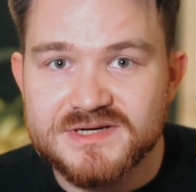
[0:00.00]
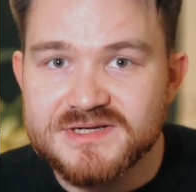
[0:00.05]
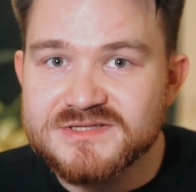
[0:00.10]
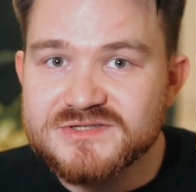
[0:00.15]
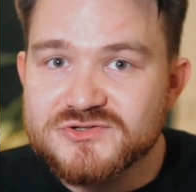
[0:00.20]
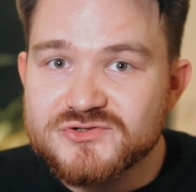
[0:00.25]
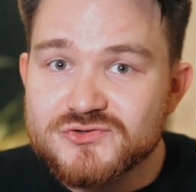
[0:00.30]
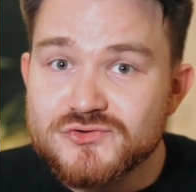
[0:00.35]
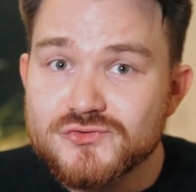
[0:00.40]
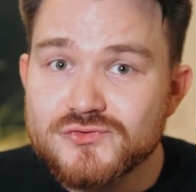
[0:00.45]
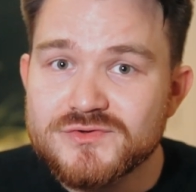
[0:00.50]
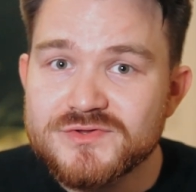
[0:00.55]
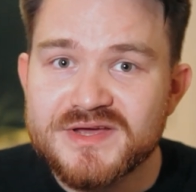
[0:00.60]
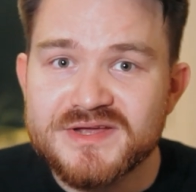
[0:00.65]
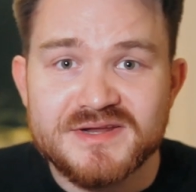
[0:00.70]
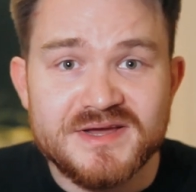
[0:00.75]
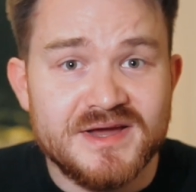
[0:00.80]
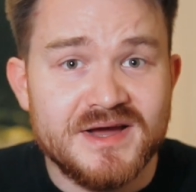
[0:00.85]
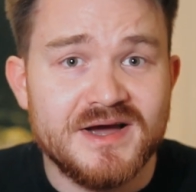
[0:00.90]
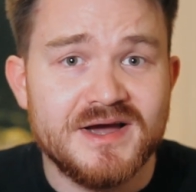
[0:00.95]
It's true
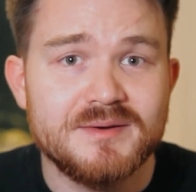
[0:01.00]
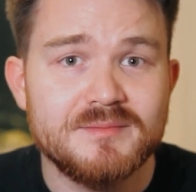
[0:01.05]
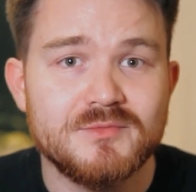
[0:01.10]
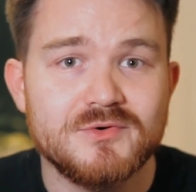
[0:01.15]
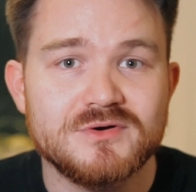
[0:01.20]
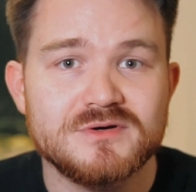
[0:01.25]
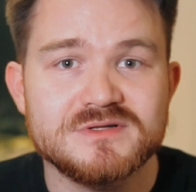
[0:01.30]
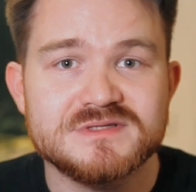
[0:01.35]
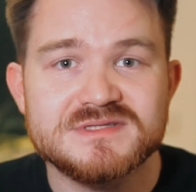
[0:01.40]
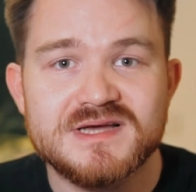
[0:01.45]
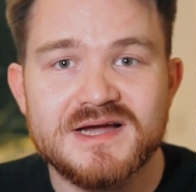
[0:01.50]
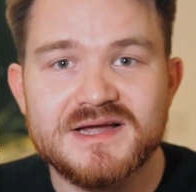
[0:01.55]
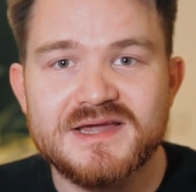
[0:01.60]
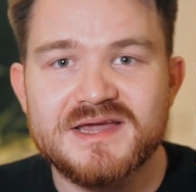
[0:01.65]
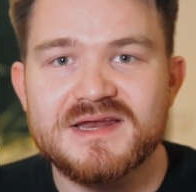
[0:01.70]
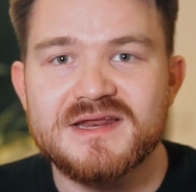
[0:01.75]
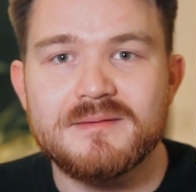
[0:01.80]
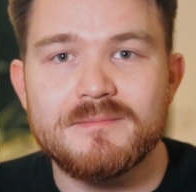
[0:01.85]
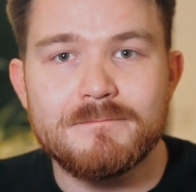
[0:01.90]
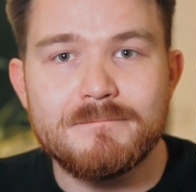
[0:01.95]
that AI models are
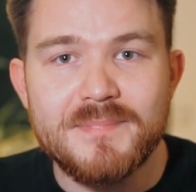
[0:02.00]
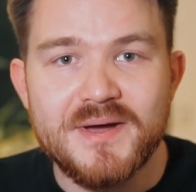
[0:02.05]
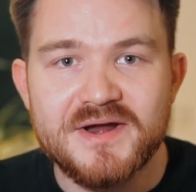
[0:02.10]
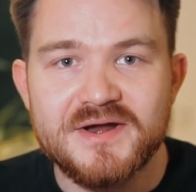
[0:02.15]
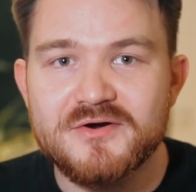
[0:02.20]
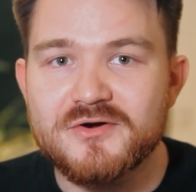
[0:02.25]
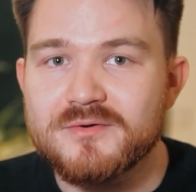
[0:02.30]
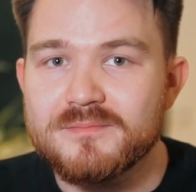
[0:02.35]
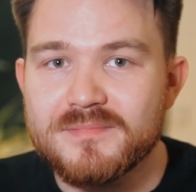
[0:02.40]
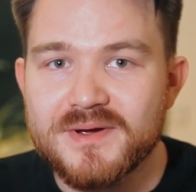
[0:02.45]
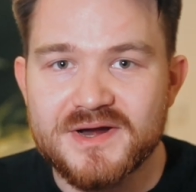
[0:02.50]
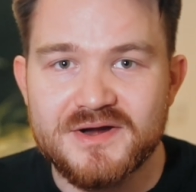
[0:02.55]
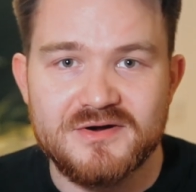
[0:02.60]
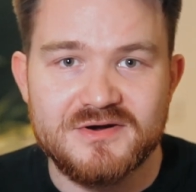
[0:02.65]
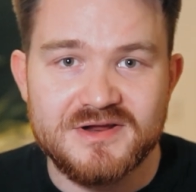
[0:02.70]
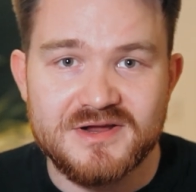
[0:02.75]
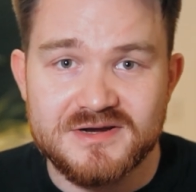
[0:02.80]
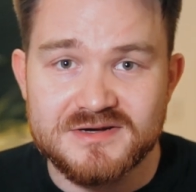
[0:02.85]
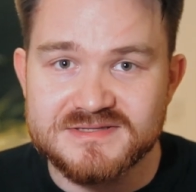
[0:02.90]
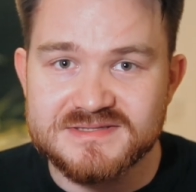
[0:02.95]
getting better and better
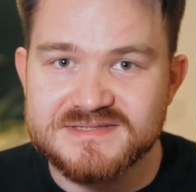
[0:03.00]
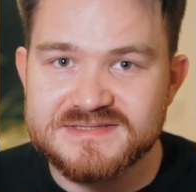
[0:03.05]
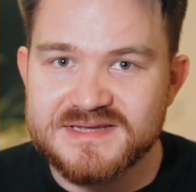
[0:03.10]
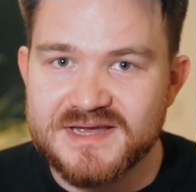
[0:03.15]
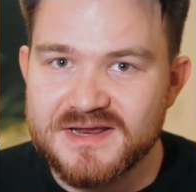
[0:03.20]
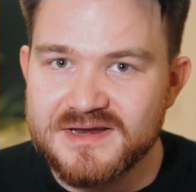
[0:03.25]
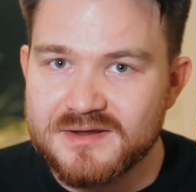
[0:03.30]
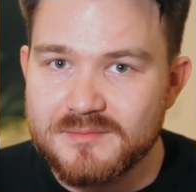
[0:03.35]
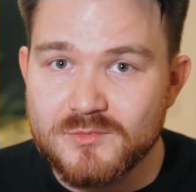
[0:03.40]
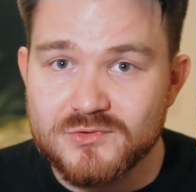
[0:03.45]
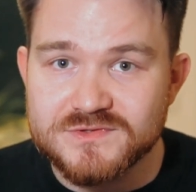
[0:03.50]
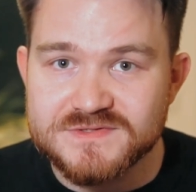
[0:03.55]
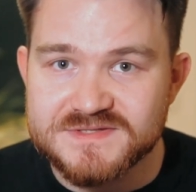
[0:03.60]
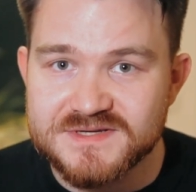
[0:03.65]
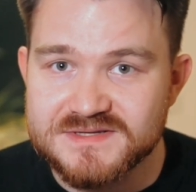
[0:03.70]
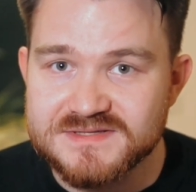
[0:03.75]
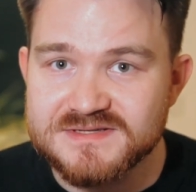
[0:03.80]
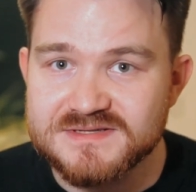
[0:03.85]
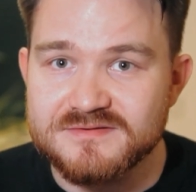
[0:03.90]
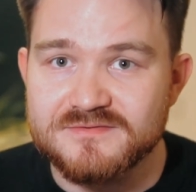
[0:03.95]
at understanding more
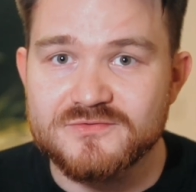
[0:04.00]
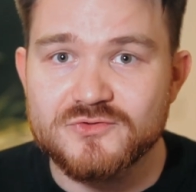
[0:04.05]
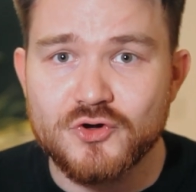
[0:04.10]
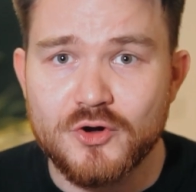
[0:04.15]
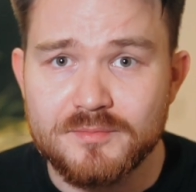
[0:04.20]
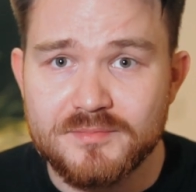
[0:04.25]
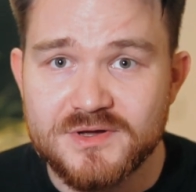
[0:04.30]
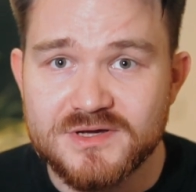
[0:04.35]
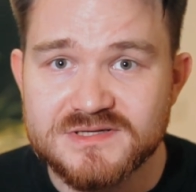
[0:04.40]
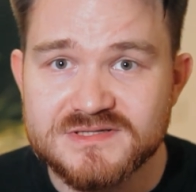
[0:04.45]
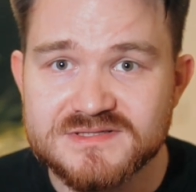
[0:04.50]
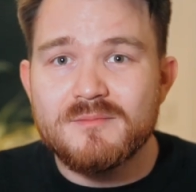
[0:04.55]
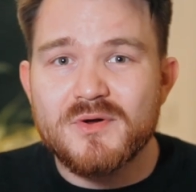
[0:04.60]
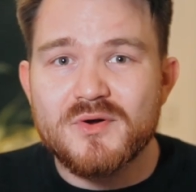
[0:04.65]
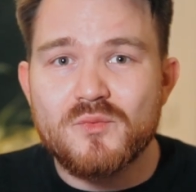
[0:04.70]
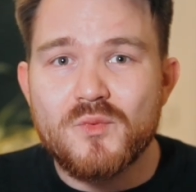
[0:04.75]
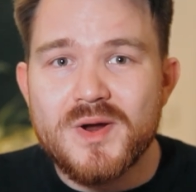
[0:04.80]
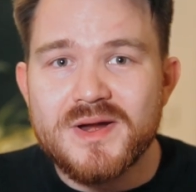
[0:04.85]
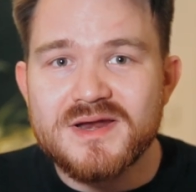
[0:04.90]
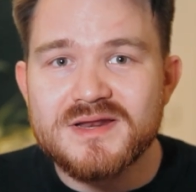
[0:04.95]
sensitive topics, but
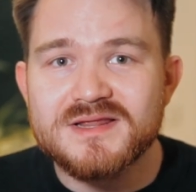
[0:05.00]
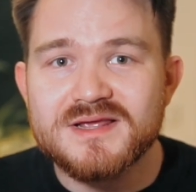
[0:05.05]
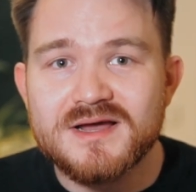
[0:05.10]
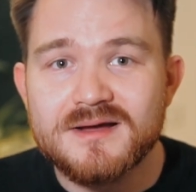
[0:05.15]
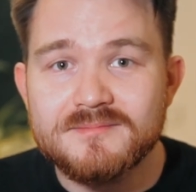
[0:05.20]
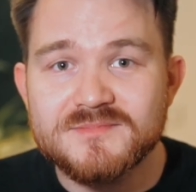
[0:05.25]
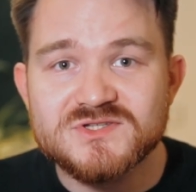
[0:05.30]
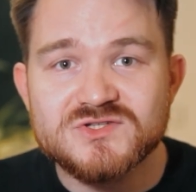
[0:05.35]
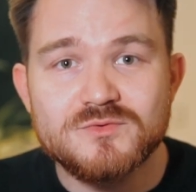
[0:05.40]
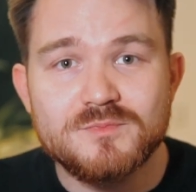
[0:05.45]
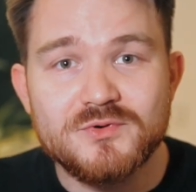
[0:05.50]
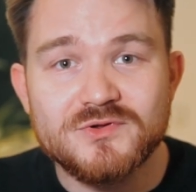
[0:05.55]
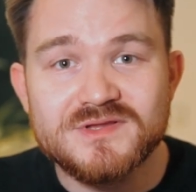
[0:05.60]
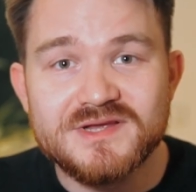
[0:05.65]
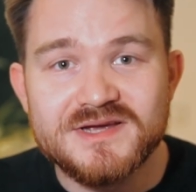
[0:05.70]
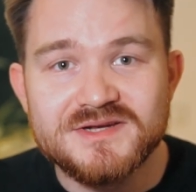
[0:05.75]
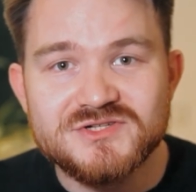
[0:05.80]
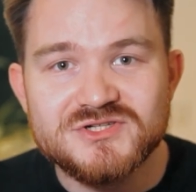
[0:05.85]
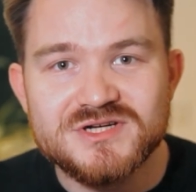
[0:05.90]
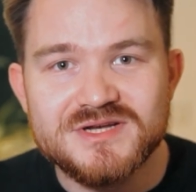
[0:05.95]
when it comes to
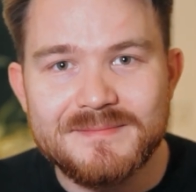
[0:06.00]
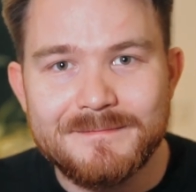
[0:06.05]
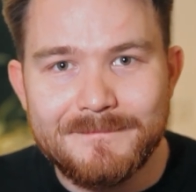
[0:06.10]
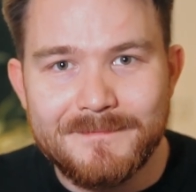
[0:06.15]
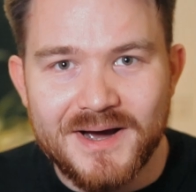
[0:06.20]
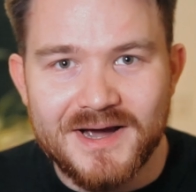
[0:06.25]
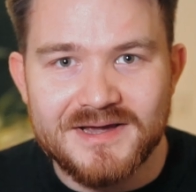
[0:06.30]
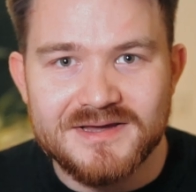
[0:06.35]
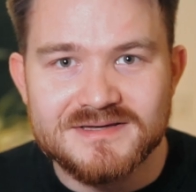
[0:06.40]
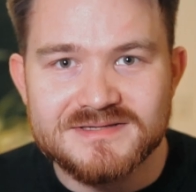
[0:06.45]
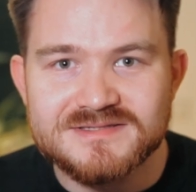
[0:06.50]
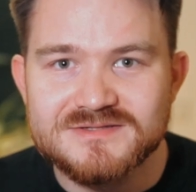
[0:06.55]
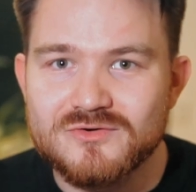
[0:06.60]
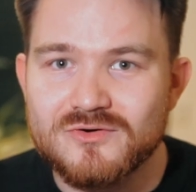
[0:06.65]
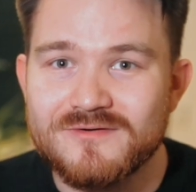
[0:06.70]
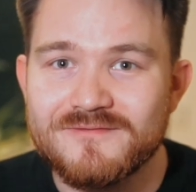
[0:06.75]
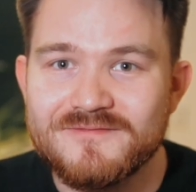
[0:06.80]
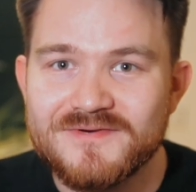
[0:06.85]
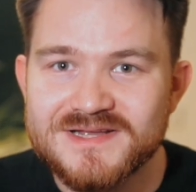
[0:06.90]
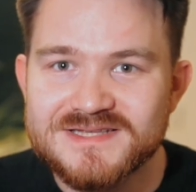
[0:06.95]
potentially biased
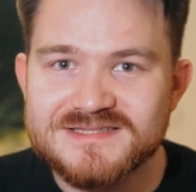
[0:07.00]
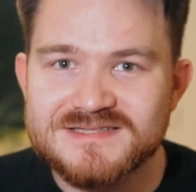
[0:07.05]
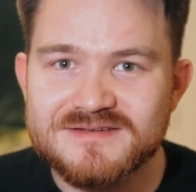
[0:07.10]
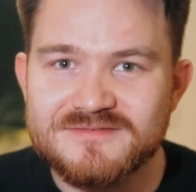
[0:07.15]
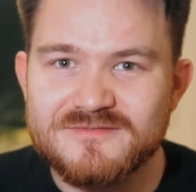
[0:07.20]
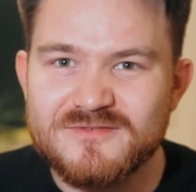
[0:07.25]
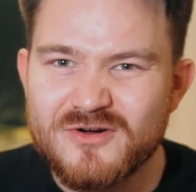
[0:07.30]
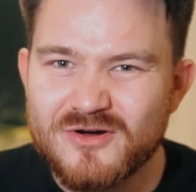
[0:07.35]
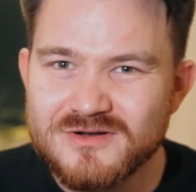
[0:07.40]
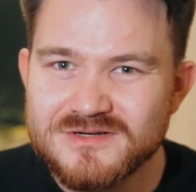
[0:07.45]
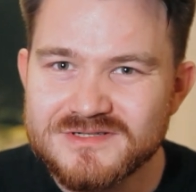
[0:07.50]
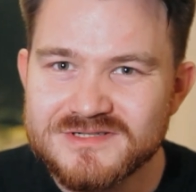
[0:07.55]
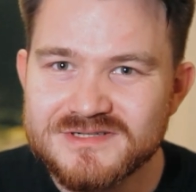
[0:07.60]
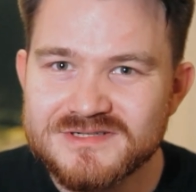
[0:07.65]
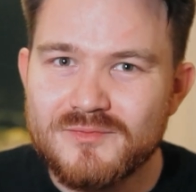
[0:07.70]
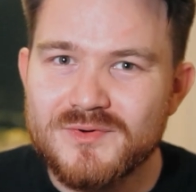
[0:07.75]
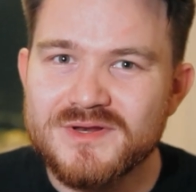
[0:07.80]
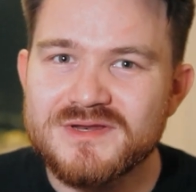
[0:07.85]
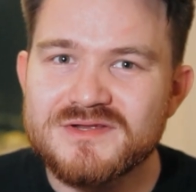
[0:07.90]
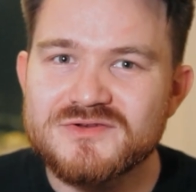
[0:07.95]
or offensive
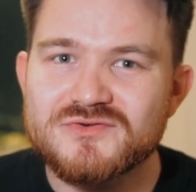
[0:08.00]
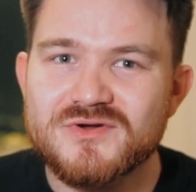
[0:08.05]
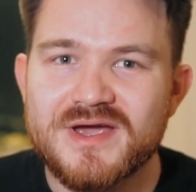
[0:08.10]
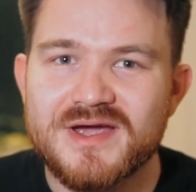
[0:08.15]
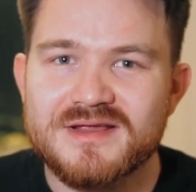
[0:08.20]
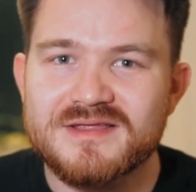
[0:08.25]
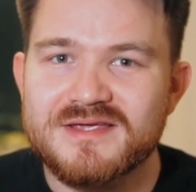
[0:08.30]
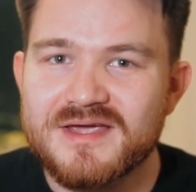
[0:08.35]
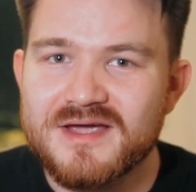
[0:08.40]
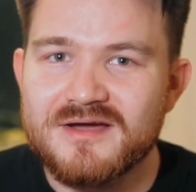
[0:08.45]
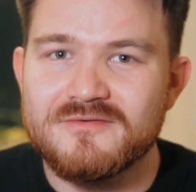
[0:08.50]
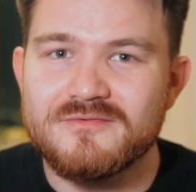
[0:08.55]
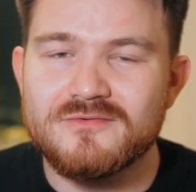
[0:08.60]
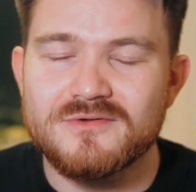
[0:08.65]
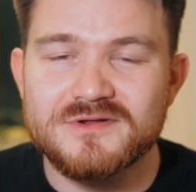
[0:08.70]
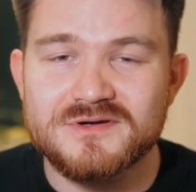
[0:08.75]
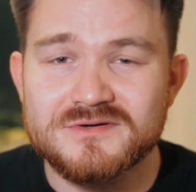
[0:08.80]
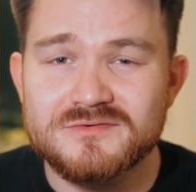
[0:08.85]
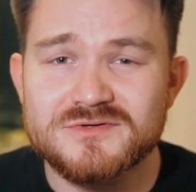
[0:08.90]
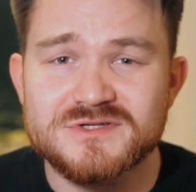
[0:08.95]
content, we need to act
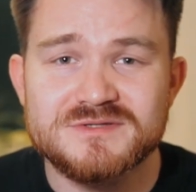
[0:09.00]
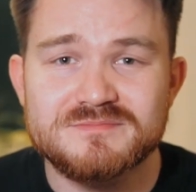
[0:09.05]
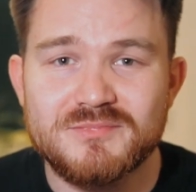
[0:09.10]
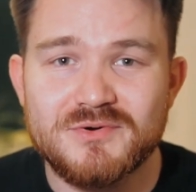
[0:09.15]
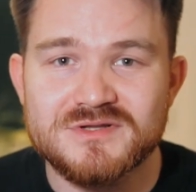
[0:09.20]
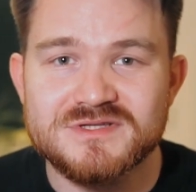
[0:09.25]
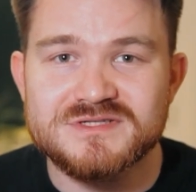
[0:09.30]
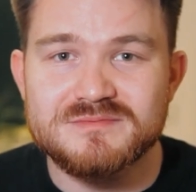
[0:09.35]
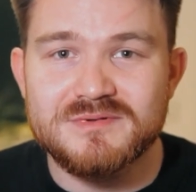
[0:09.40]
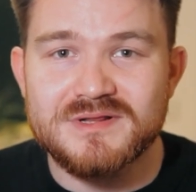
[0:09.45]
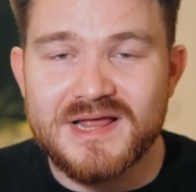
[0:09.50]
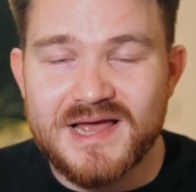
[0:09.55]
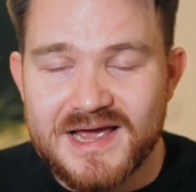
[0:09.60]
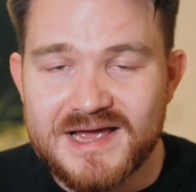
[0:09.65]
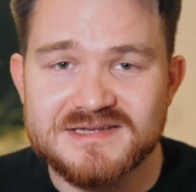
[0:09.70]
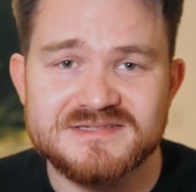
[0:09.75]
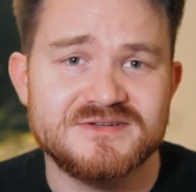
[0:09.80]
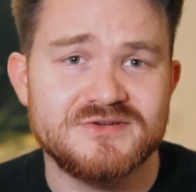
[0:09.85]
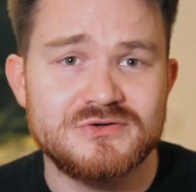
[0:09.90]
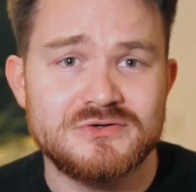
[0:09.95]
careful and responsible
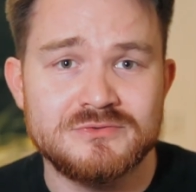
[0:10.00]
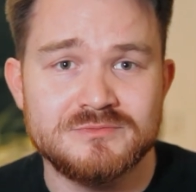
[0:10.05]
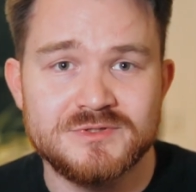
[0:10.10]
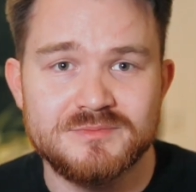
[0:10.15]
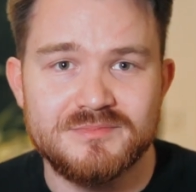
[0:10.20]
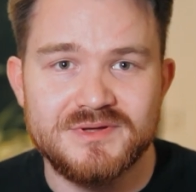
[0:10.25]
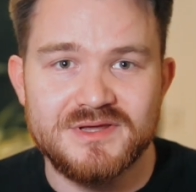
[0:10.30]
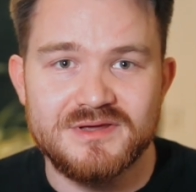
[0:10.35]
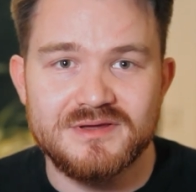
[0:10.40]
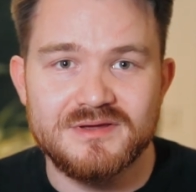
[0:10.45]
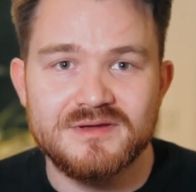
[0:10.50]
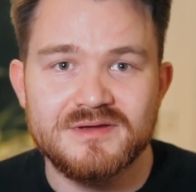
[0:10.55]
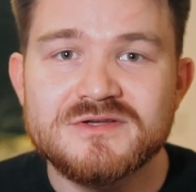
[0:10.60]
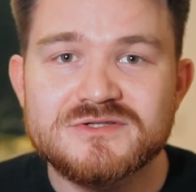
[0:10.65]
as a human being.